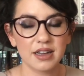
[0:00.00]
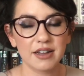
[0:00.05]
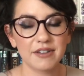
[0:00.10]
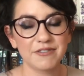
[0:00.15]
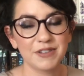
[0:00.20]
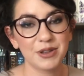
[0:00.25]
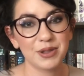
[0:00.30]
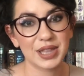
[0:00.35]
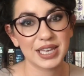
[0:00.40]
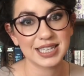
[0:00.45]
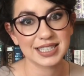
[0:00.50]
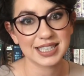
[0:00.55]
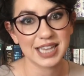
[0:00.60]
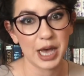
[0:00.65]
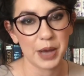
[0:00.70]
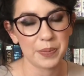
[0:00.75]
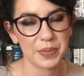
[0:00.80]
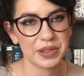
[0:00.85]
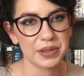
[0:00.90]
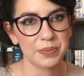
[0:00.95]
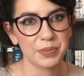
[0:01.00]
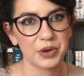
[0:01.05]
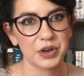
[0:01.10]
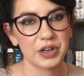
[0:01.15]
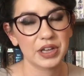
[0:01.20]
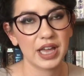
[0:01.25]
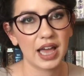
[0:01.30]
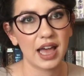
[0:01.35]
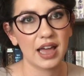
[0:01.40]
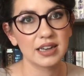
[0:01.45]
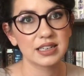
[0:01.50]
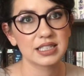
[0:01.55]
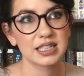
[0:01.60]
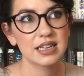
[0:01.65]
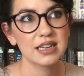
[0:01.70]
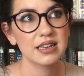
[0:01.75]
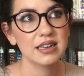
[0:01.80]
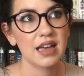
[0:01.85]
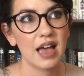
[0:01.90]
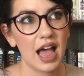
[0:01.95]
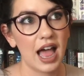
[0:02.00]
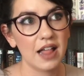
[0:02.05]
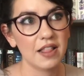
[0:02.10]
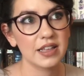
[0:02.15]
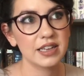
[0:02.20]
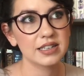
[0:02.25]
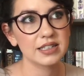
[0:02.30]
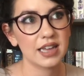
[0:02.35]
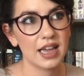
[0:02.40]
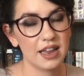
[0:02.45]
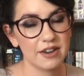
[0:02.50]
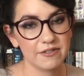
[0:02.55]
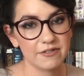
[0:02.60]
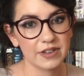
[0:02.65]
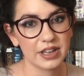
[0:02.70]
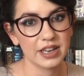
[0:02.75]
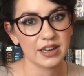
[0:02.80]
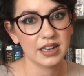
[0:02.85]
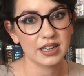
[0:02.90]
a, few things up in the book, and Elend and Vin